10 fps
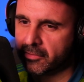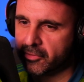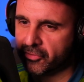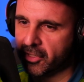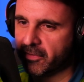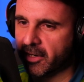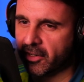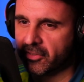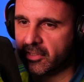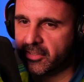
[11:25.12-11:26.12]
there's different
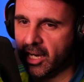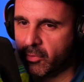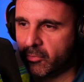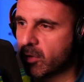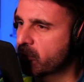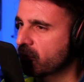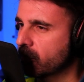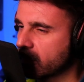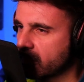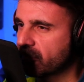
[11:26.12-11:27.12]
eras in the tech. We have one person
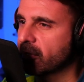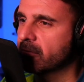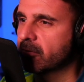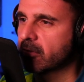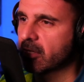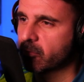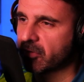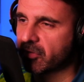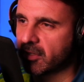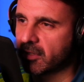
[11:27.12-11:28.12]
holding a cell phone and then we
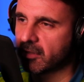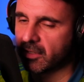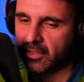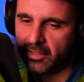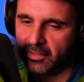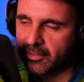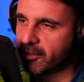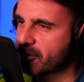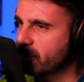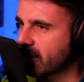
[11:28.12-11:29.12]
see the
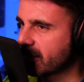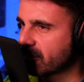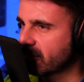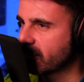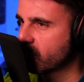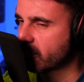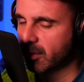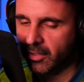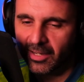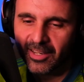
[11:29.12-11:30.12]
oh, the bladeless lawnmower by
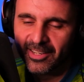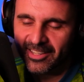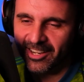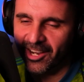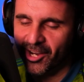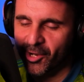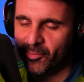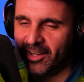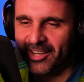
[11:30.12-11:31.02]
the way. Um